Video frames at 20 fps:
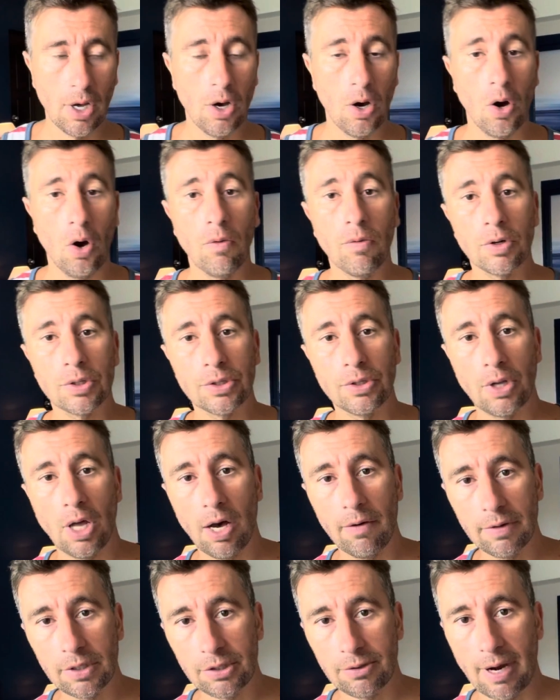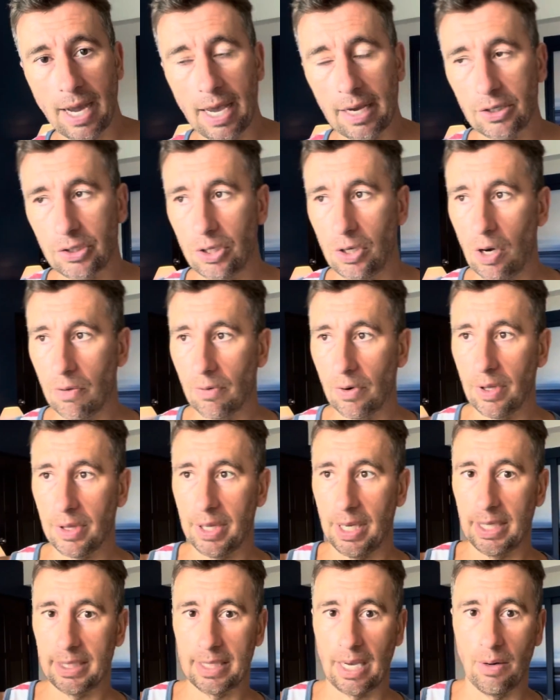over to law of attraction, over the
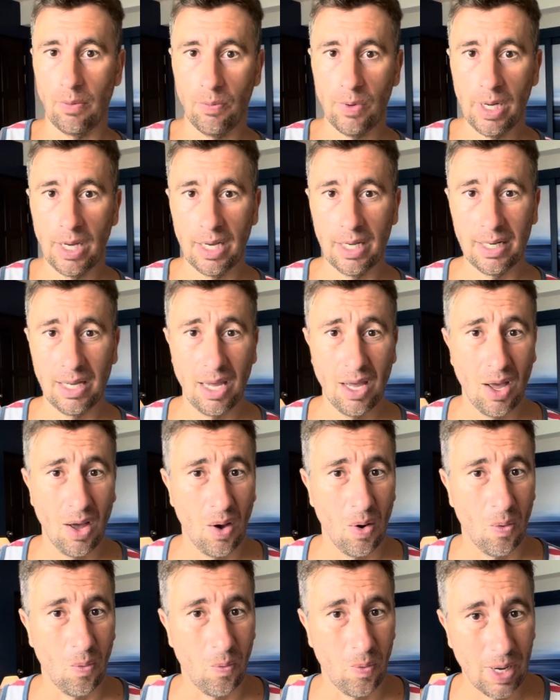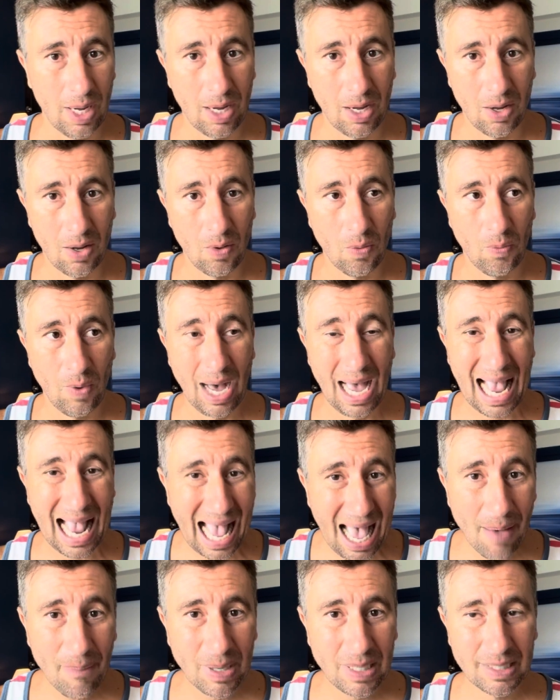things I want, well, what
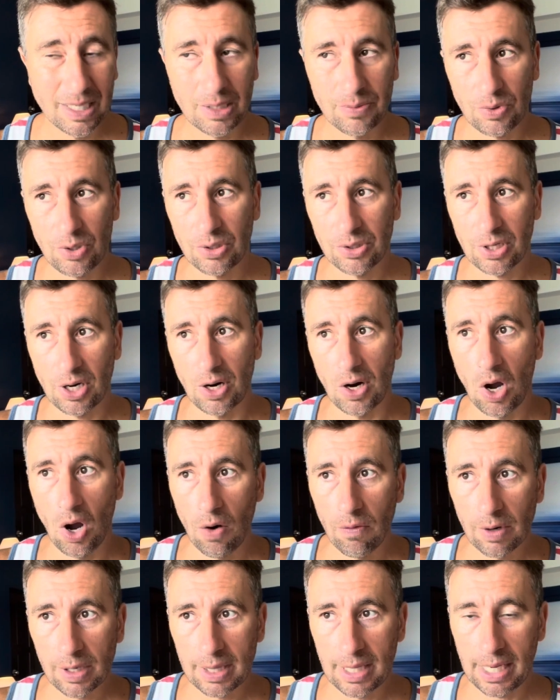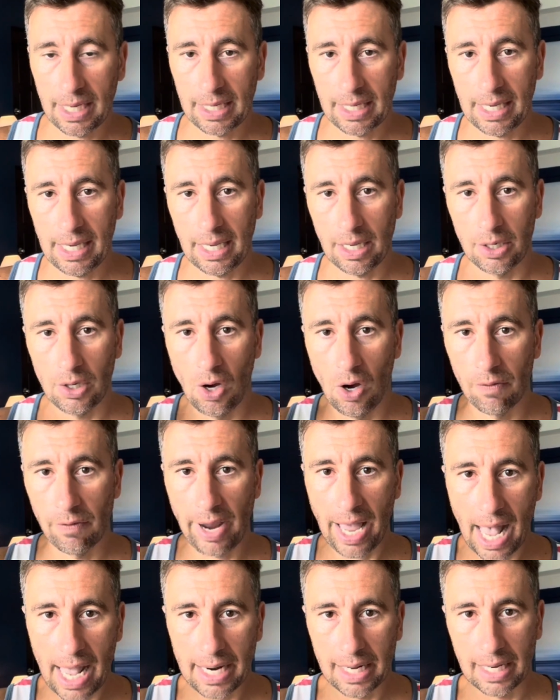happens is when you start overthinking and
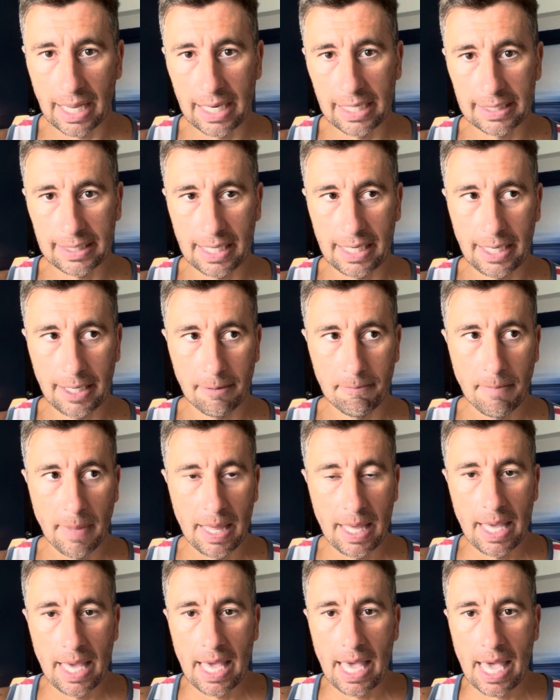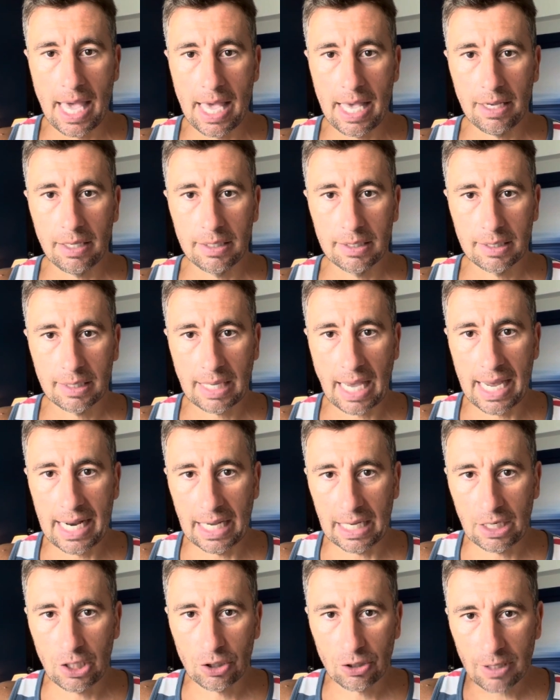overanalyzing, it kind
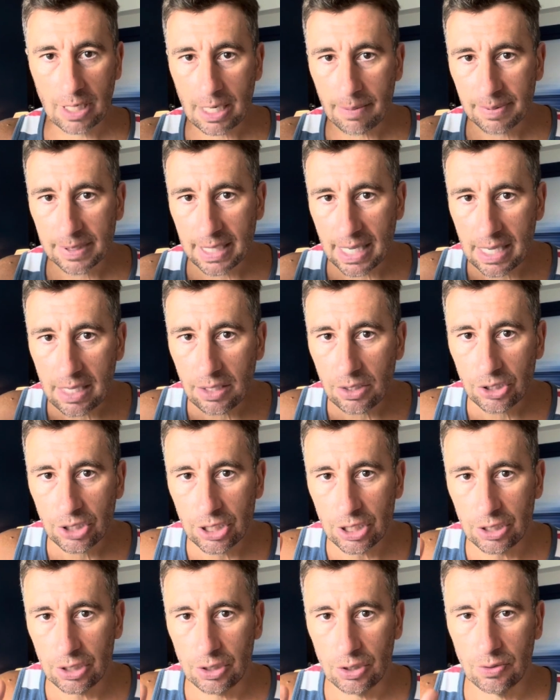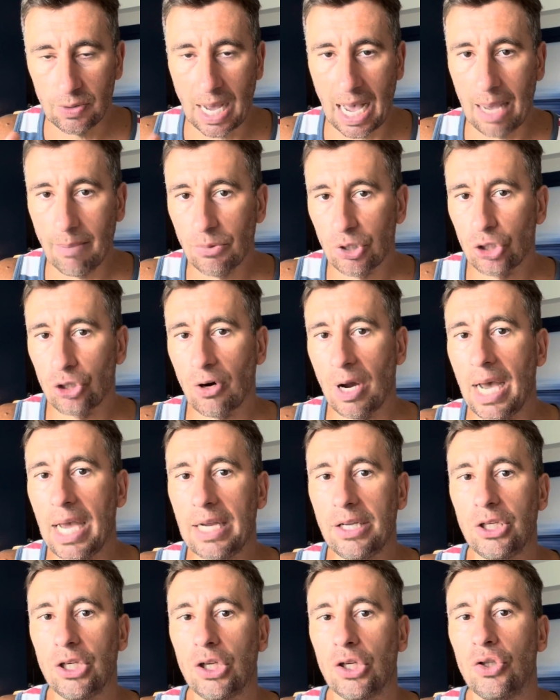of creeps into, I'm
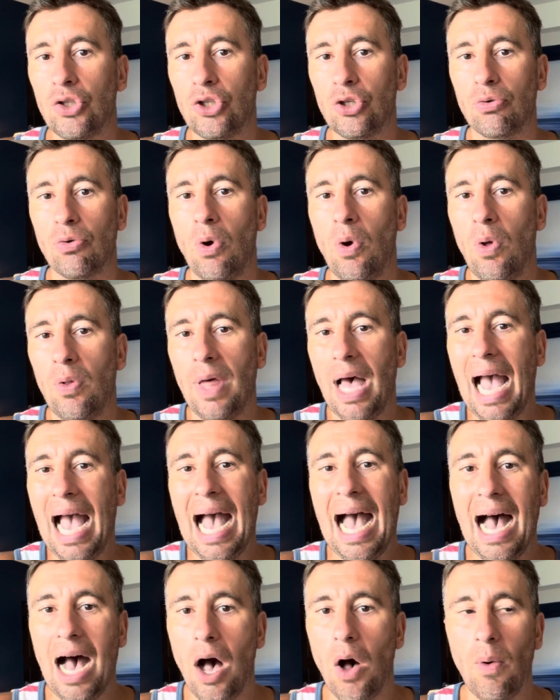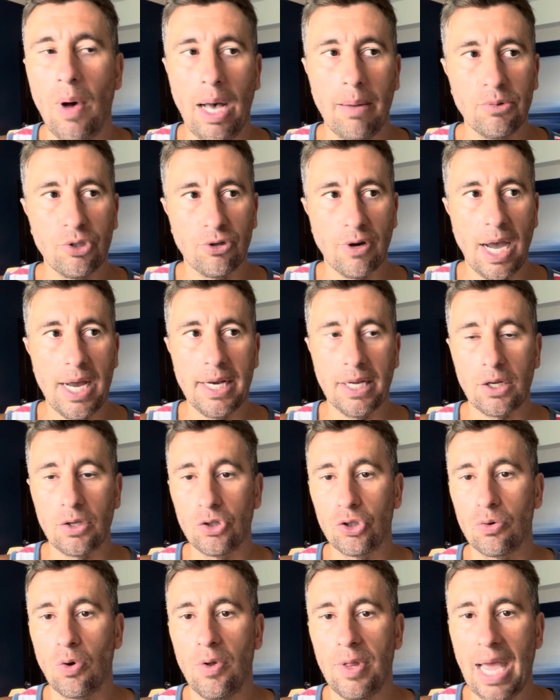trying to control the how. I'm trying to
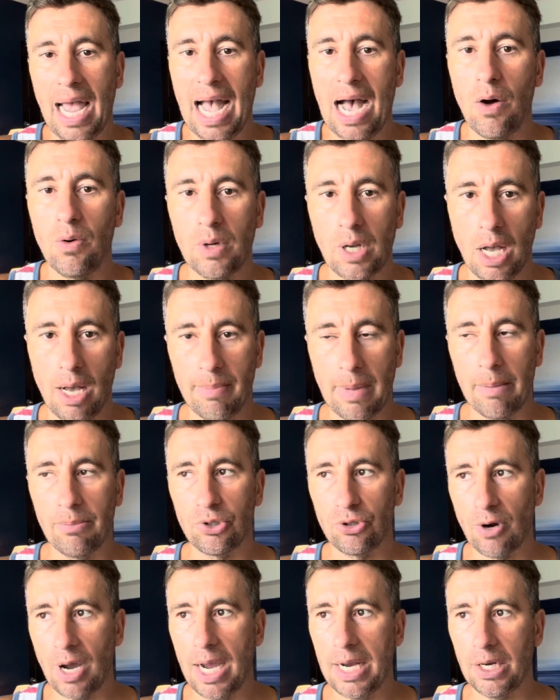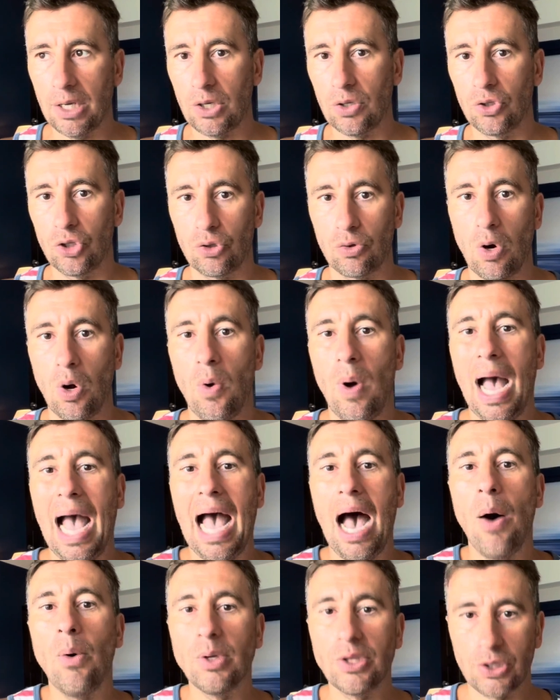control the outcome. I'm trying to control
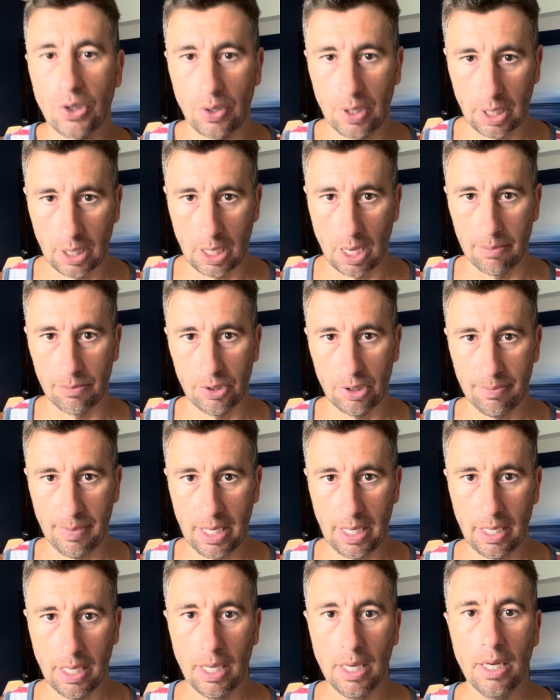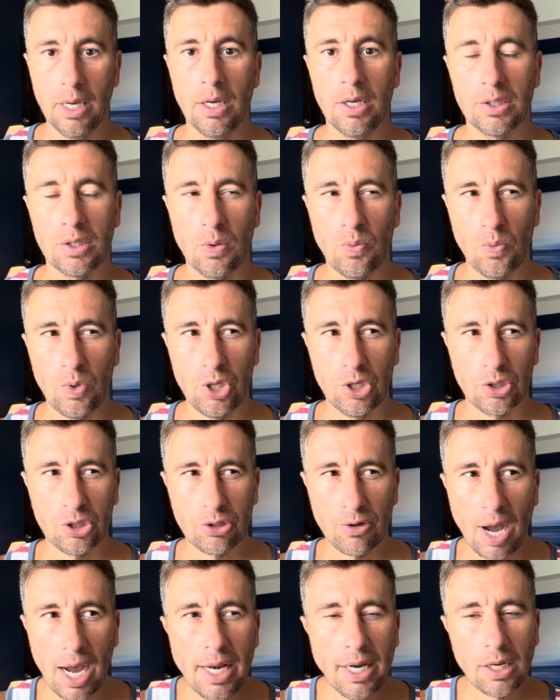how it's going to come to me. So when you're
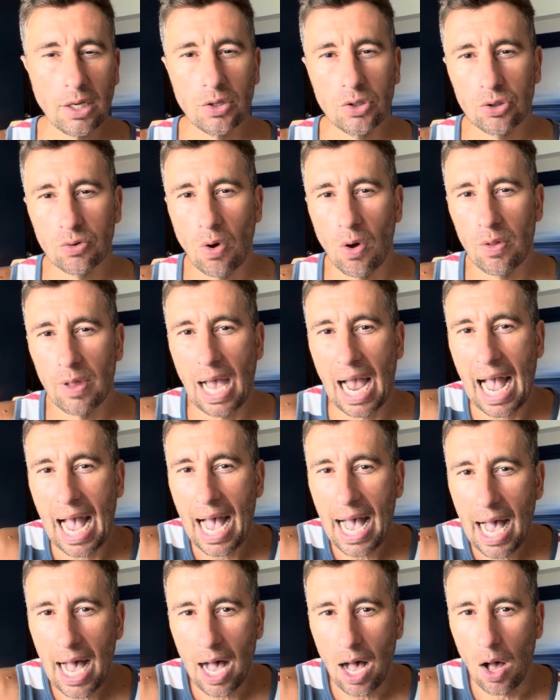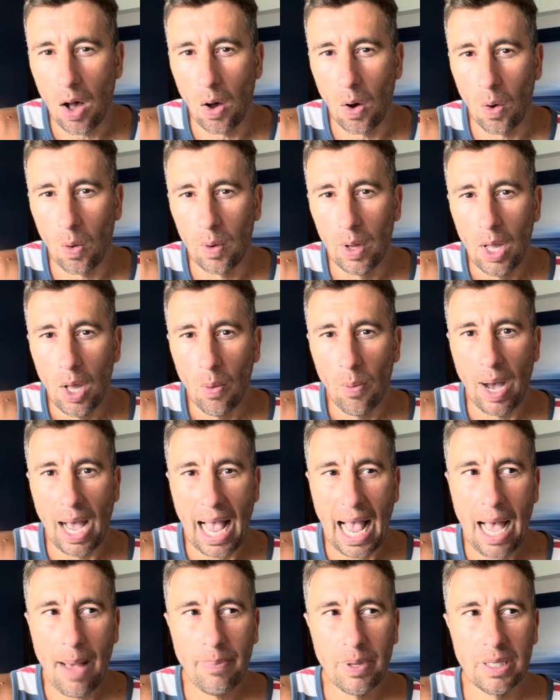trying to control the how, what
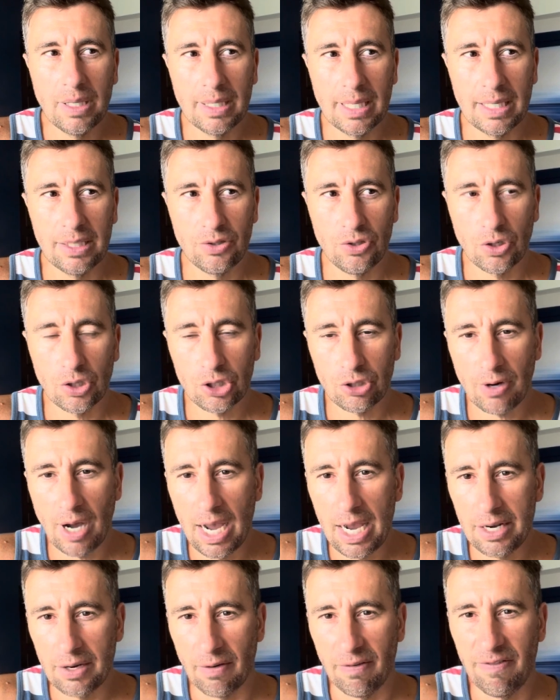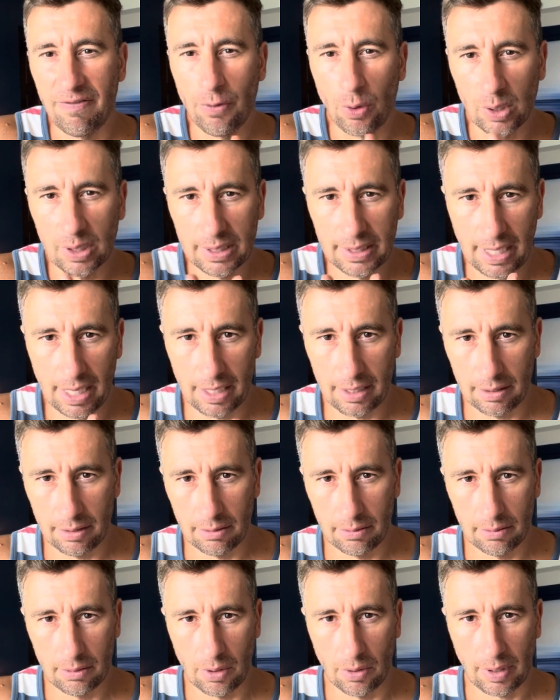happens is you're trying to force it.
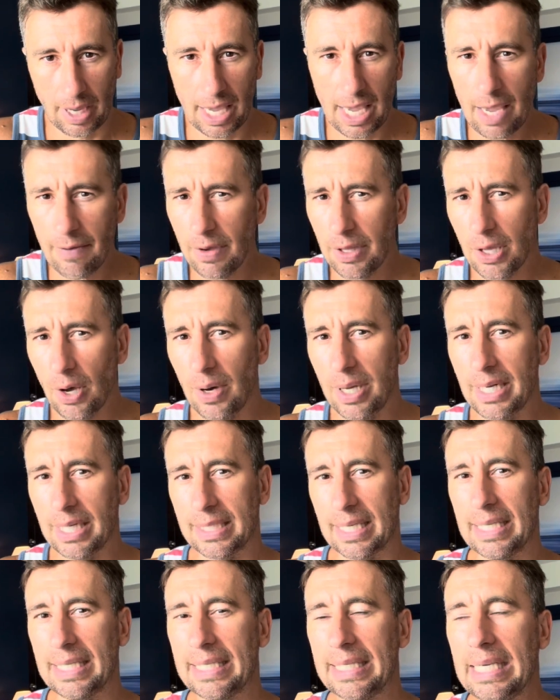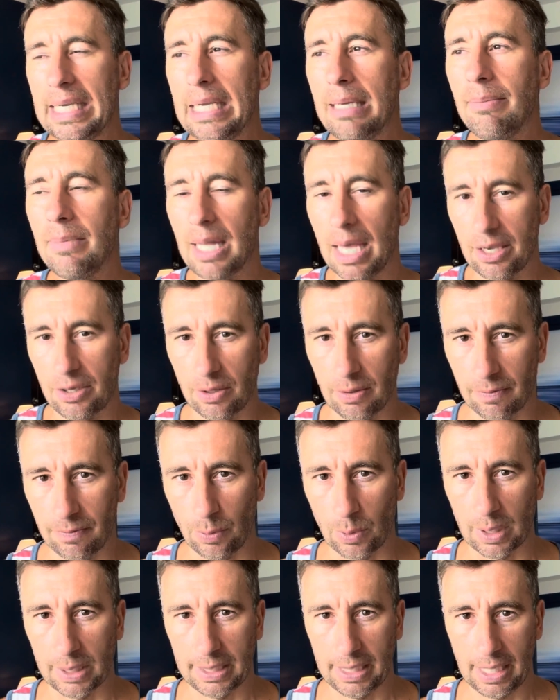Okay, even though it doesn't seem like you're
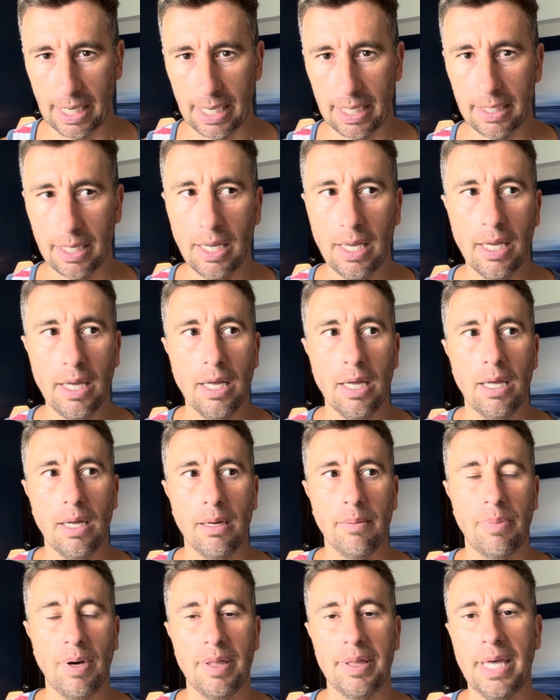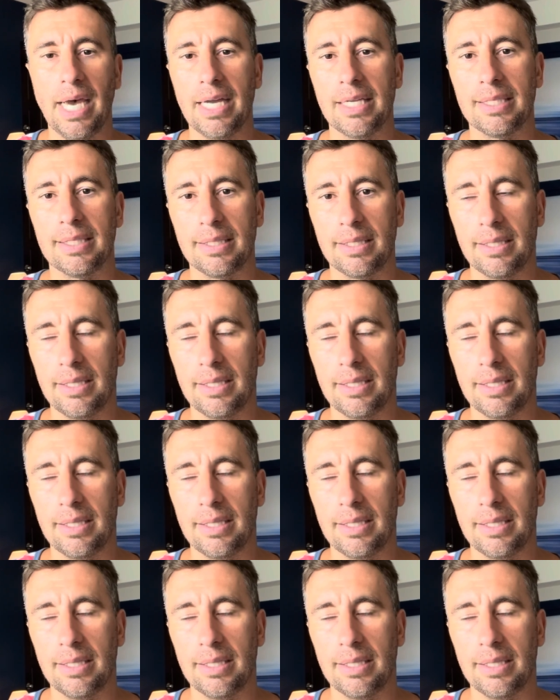forcing it, but that's